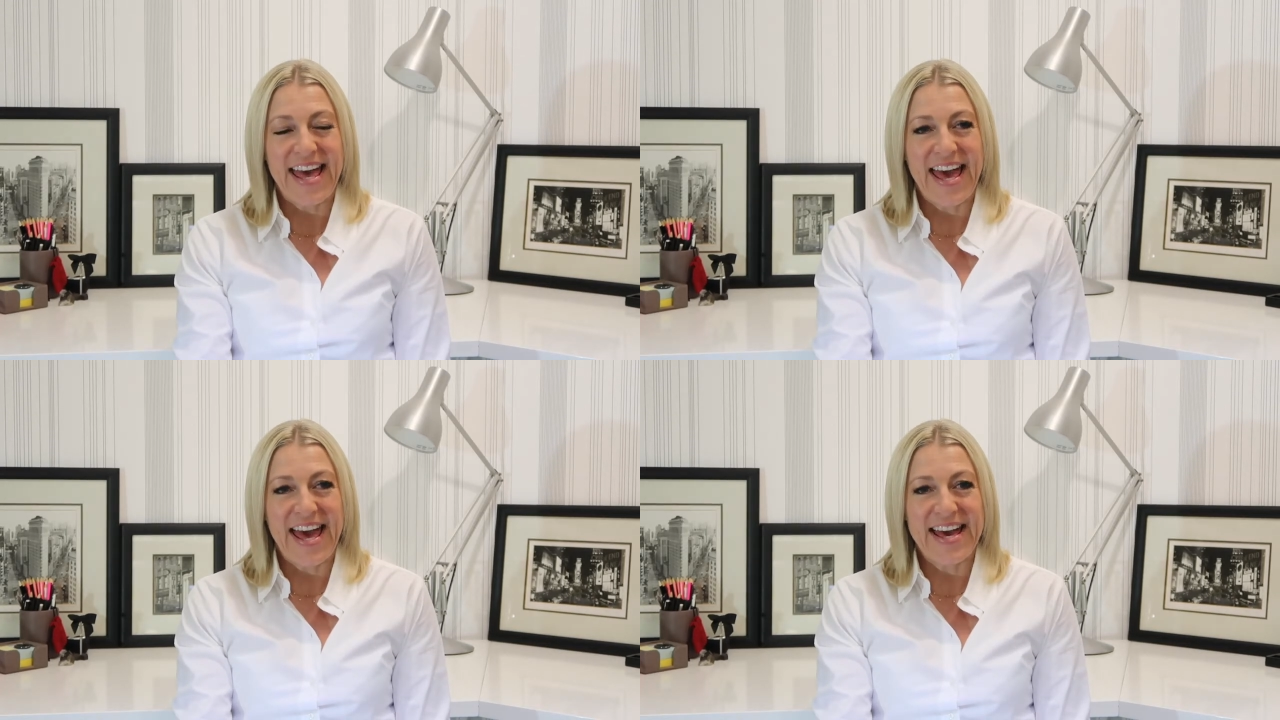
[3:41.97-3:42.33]

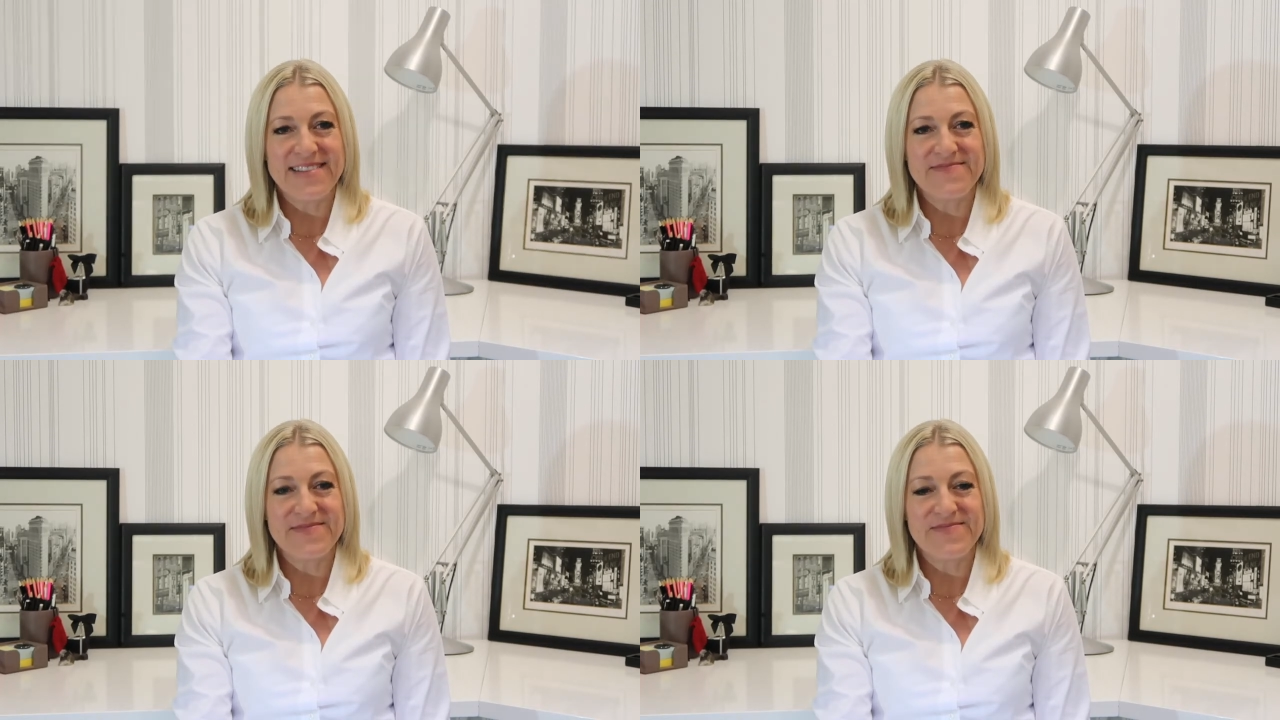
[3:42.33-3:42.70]

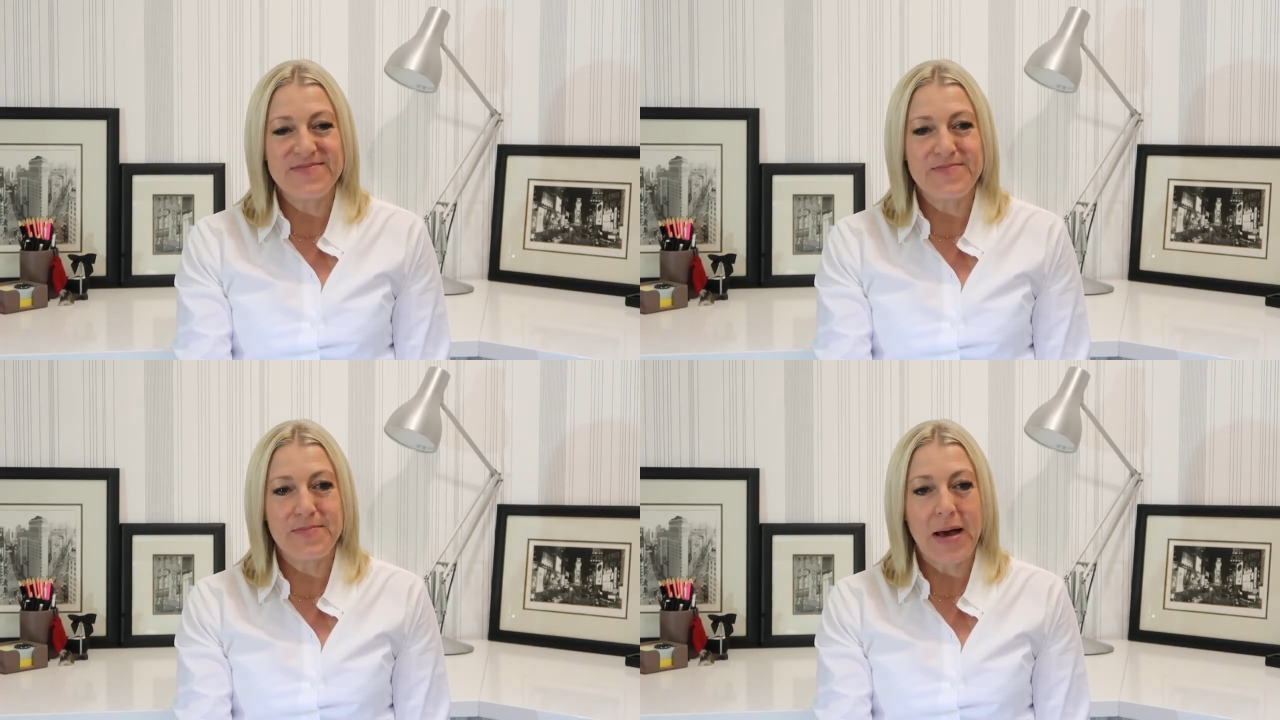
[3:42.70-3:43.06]

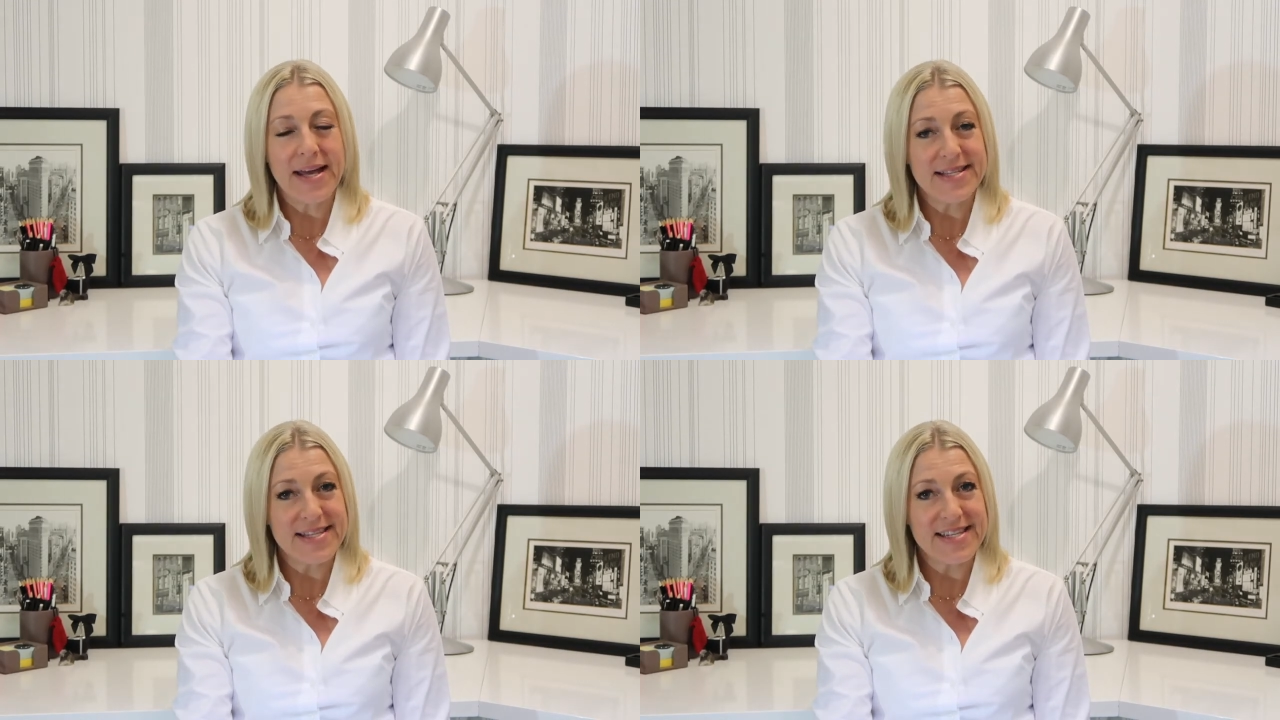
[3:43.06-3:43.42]

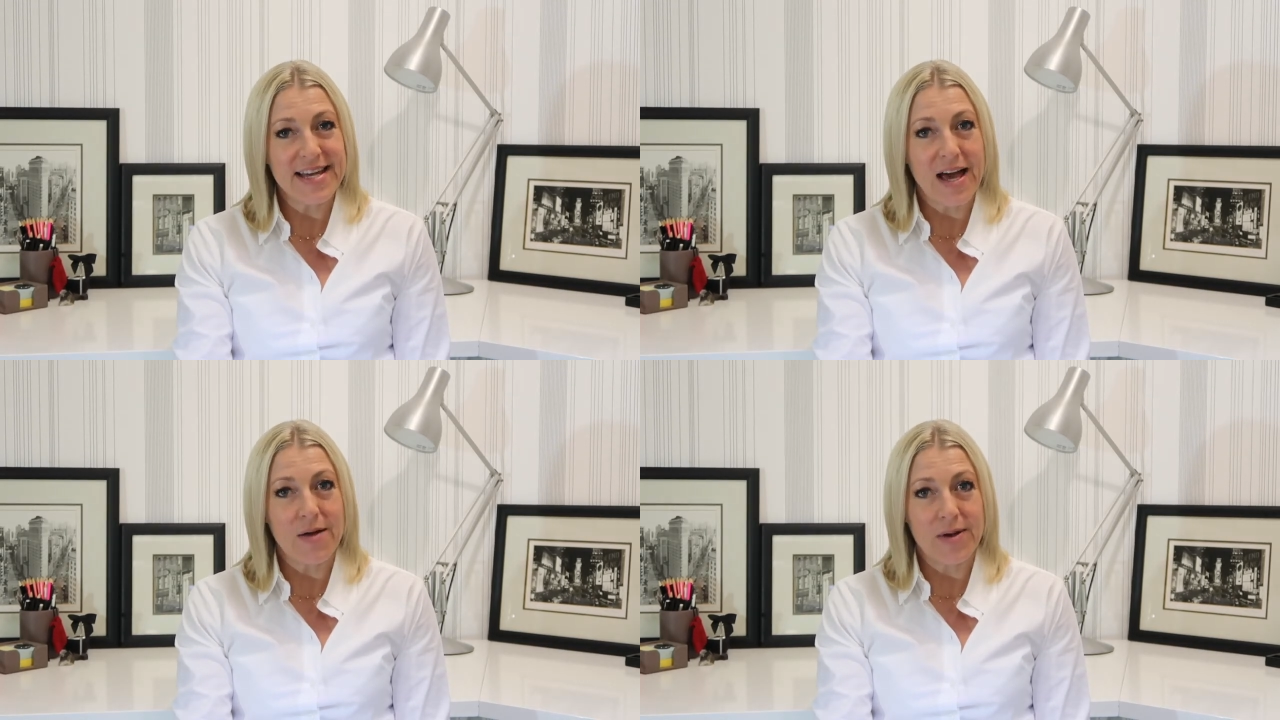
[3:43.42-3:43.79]

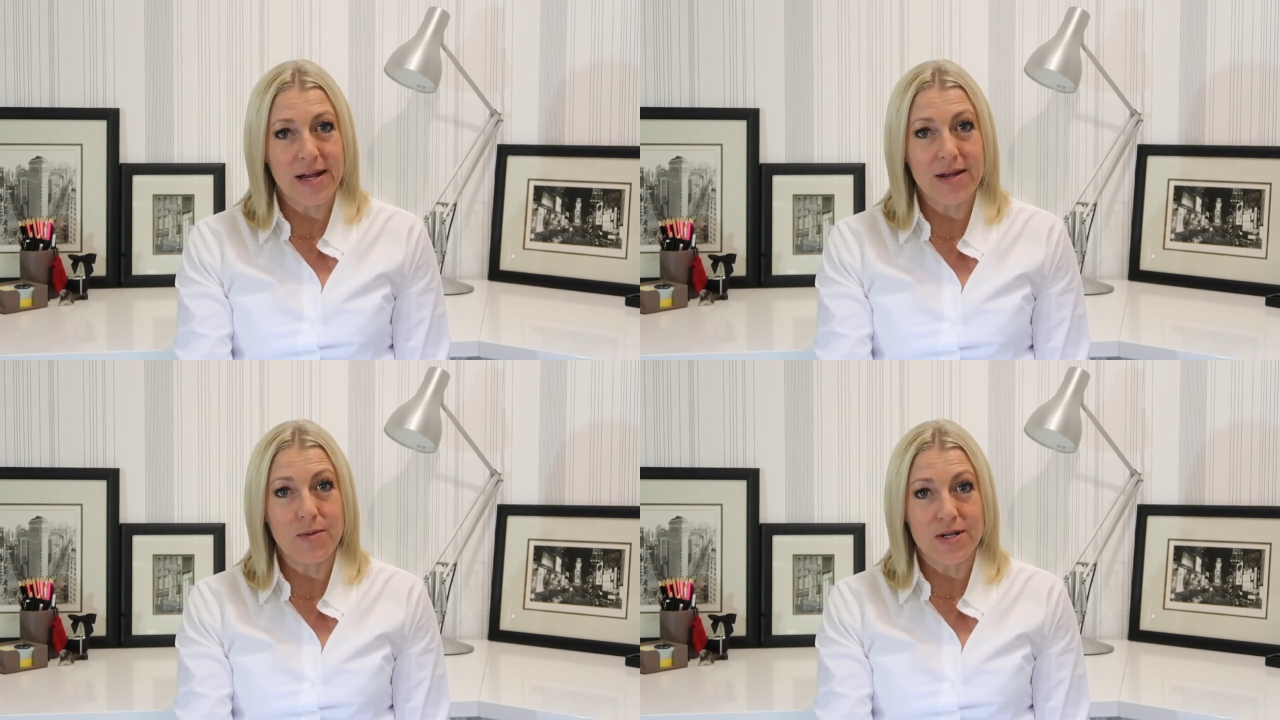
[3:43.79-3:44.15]
but I
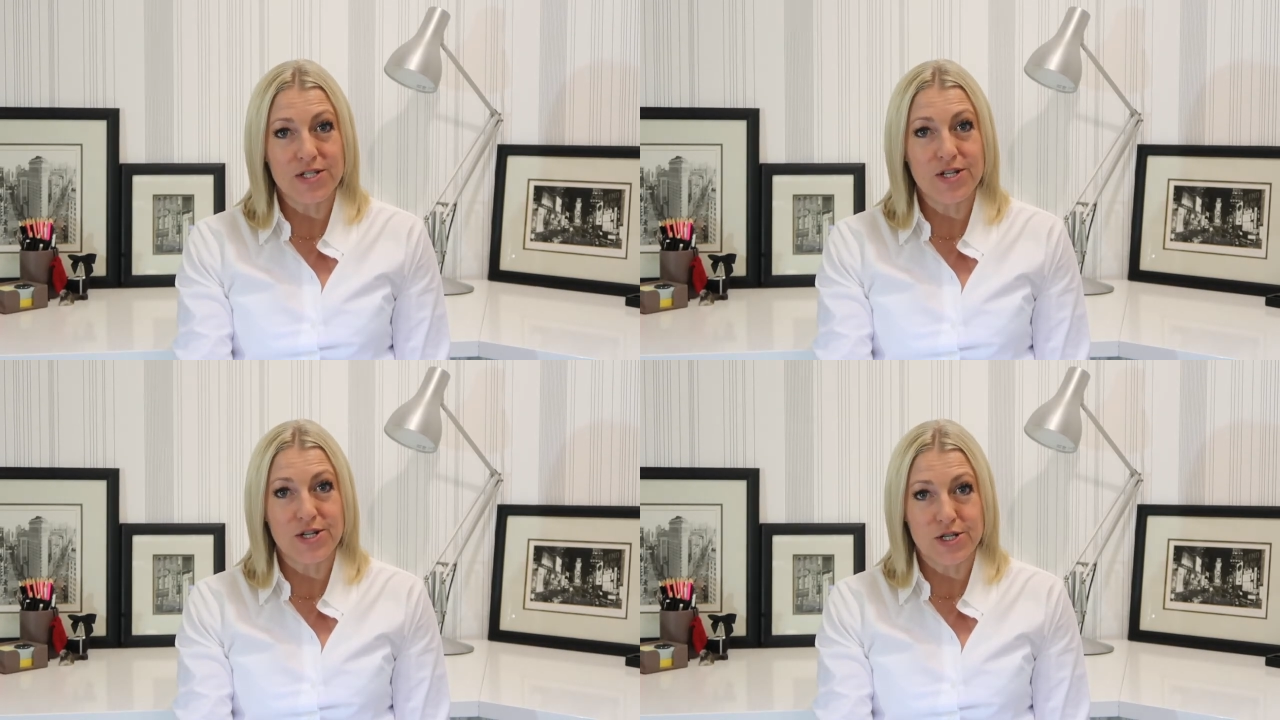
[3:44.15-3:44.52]
really
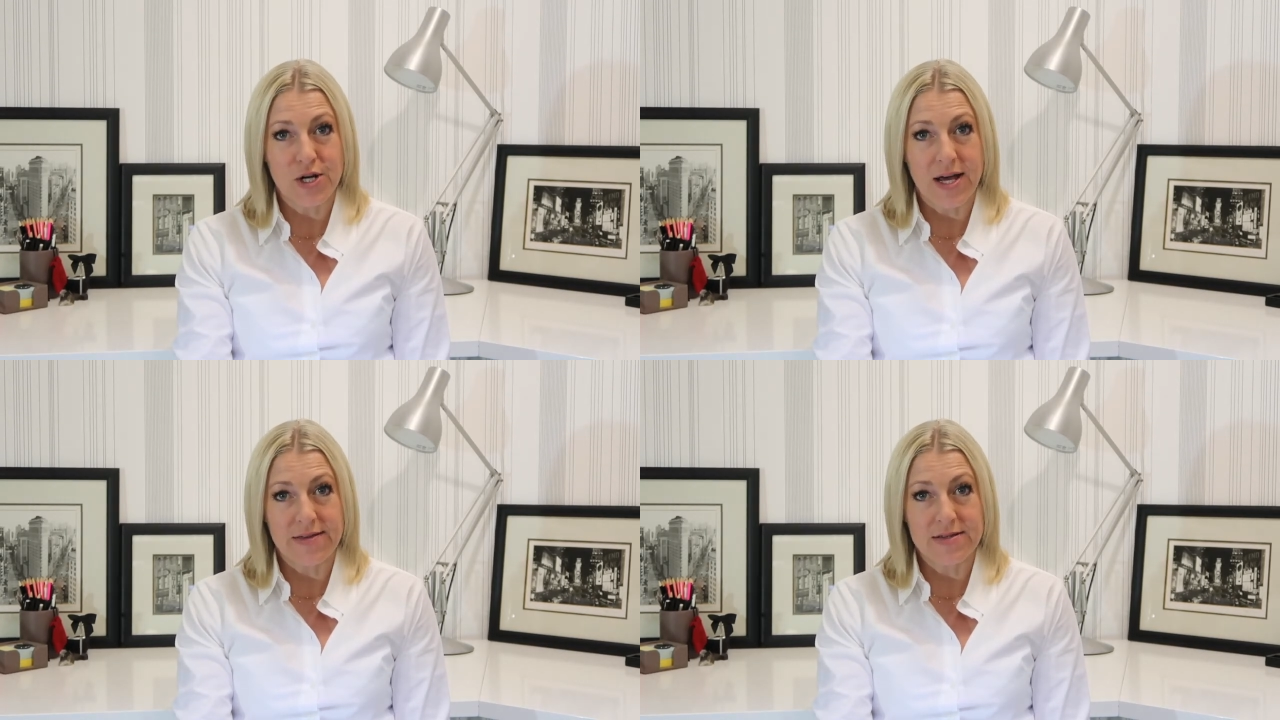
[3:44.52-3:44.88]
want you to
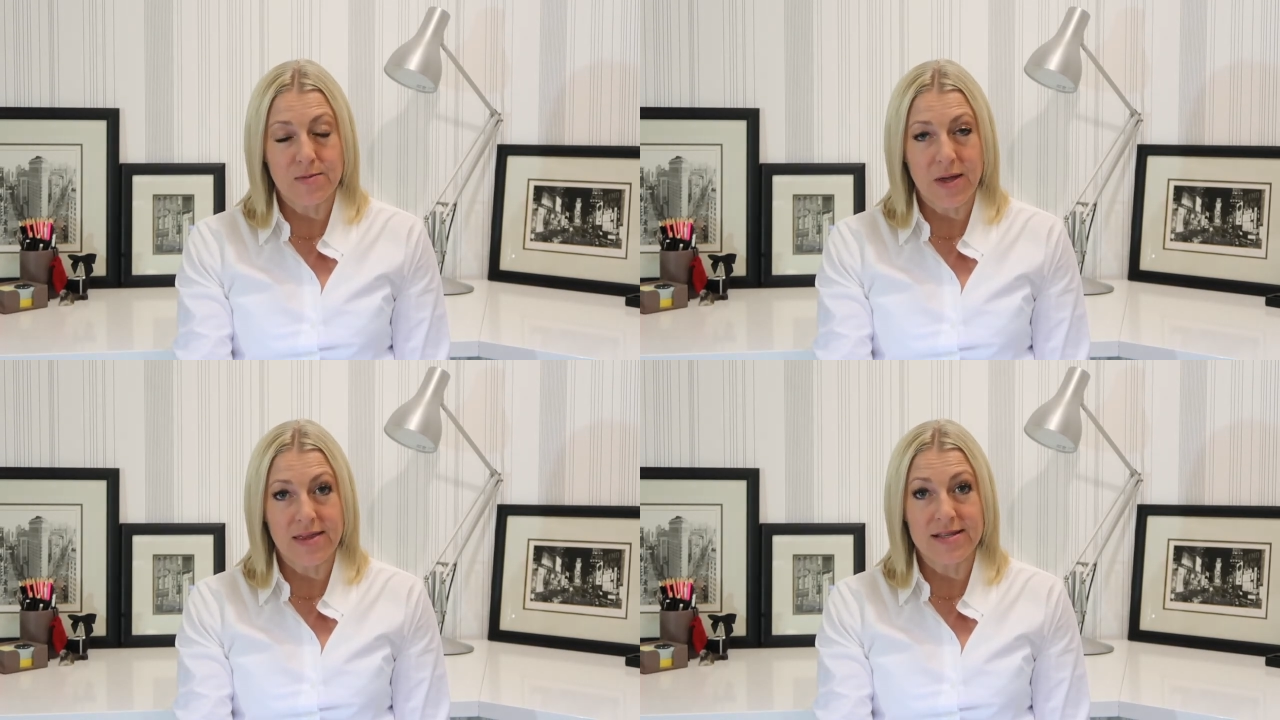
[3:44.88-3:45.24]
try this
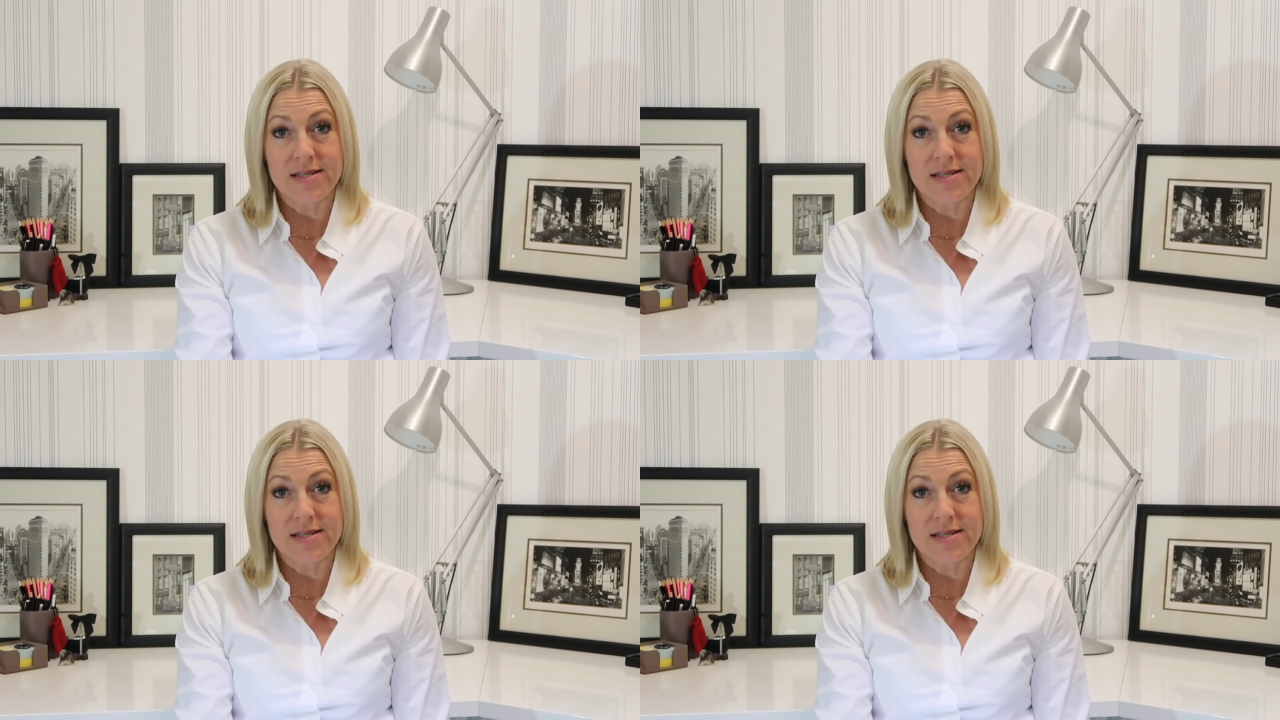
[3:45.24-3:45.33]
month.